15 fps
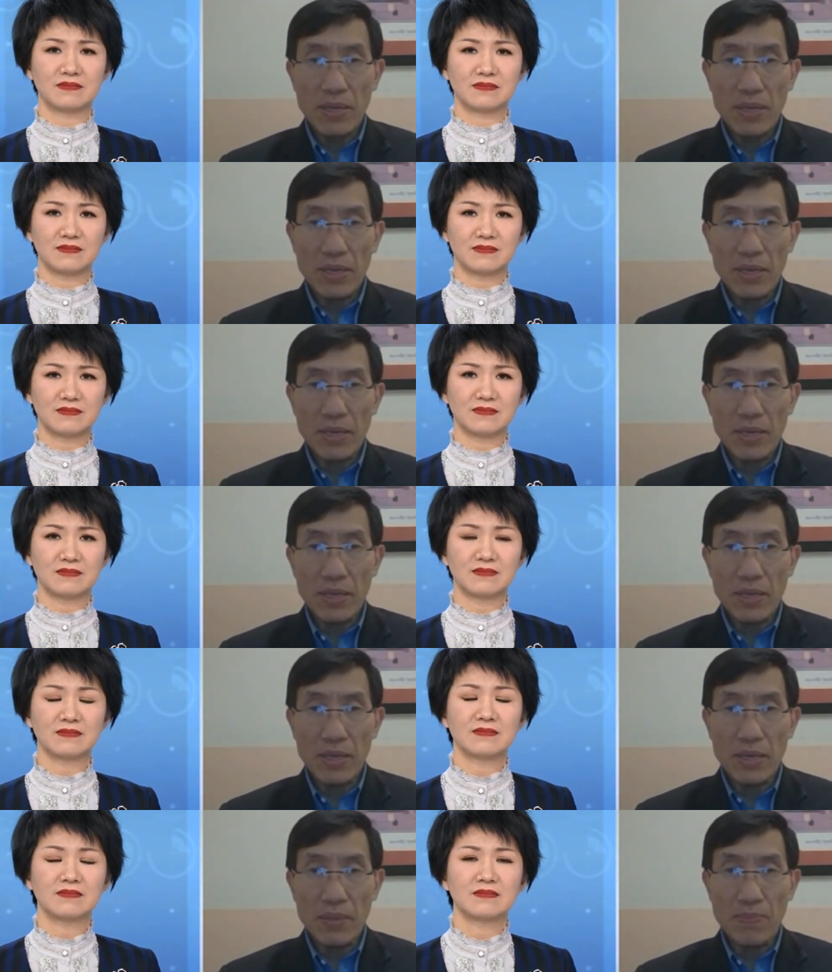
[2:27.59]

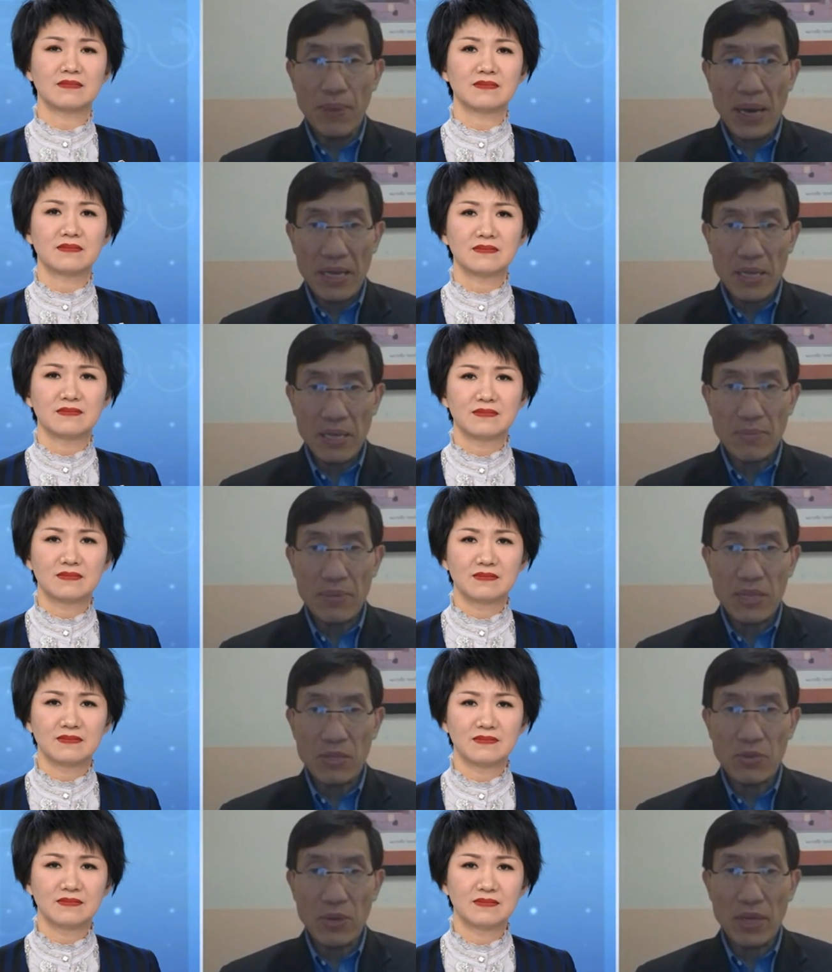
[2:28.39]
Speaker 1: the Biden
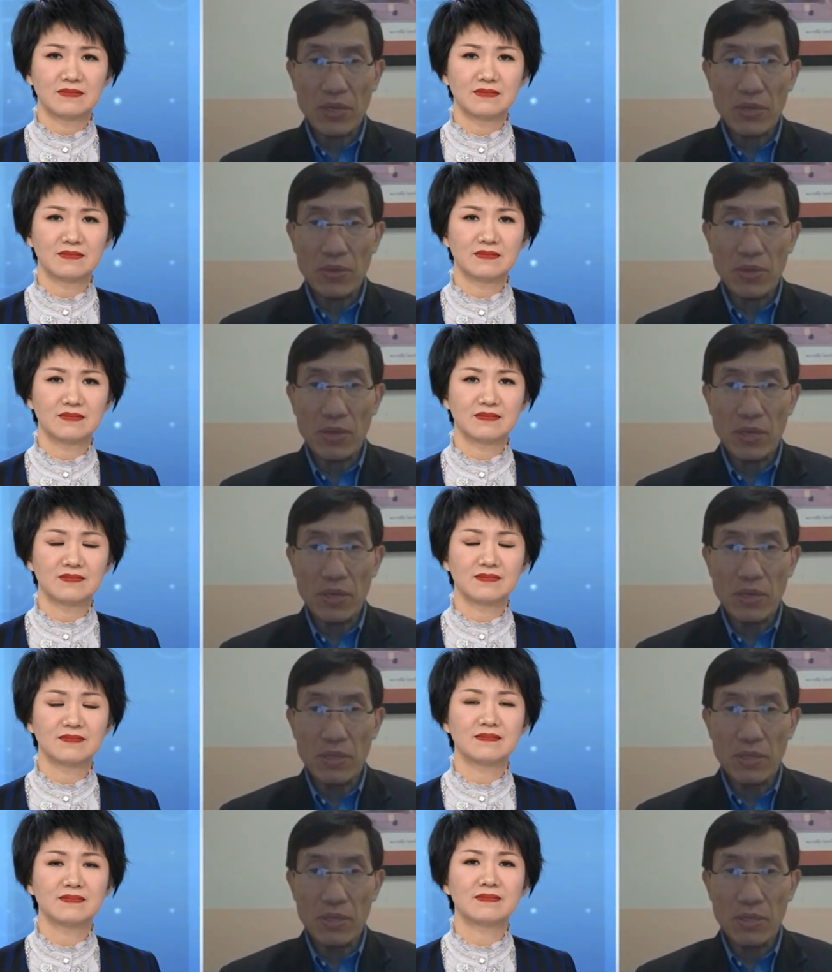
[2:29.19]

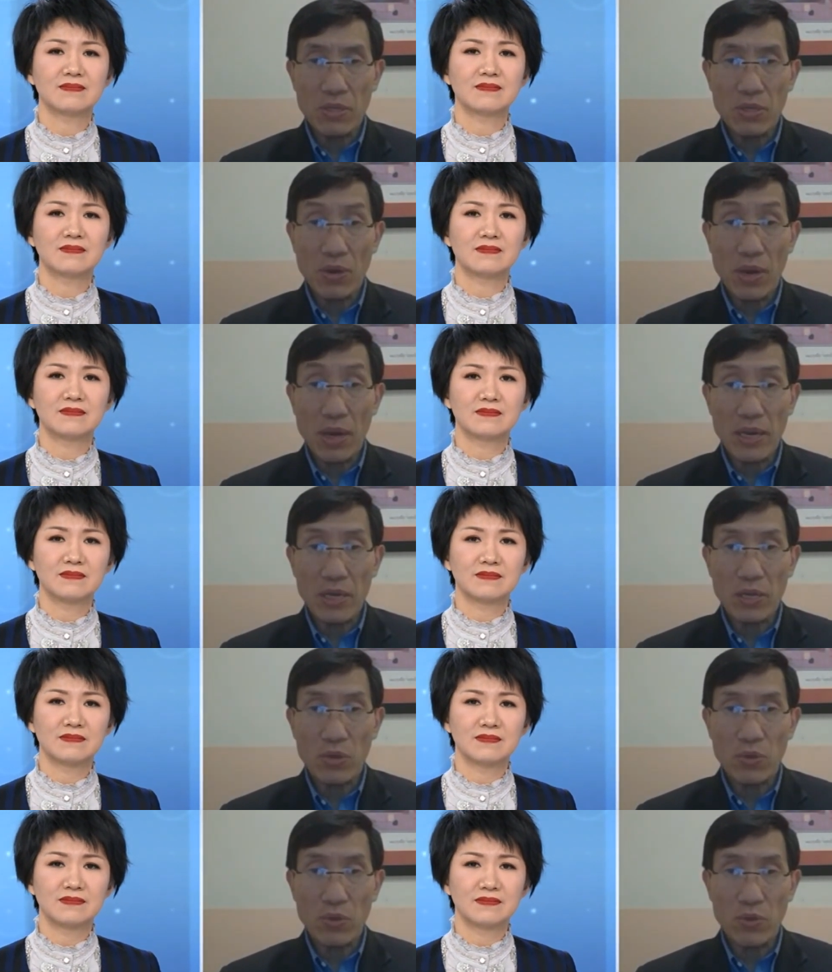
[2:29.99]
administration
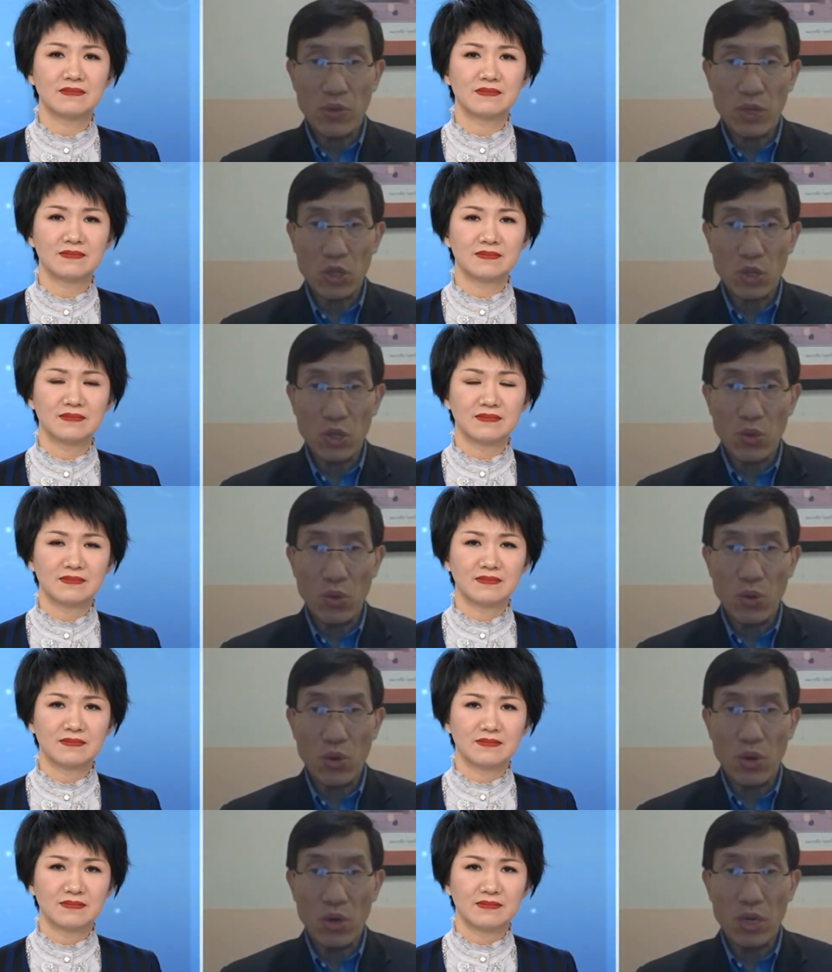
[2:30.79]
trying to
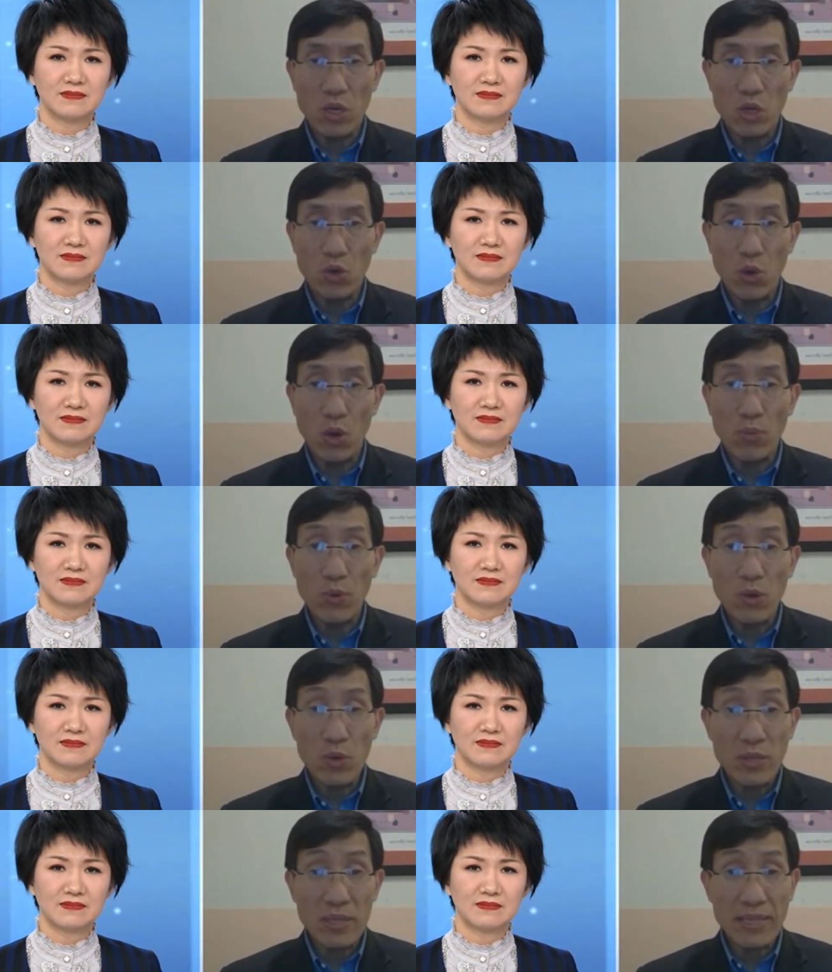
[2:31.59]
restore
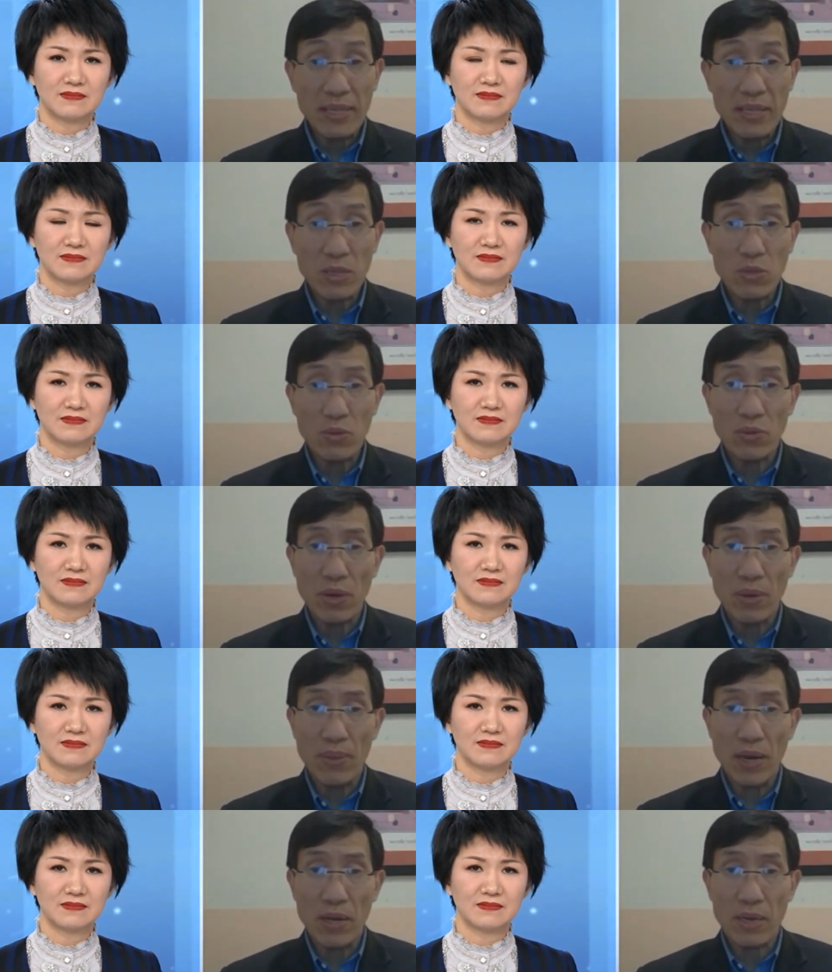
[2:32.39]
normalcy to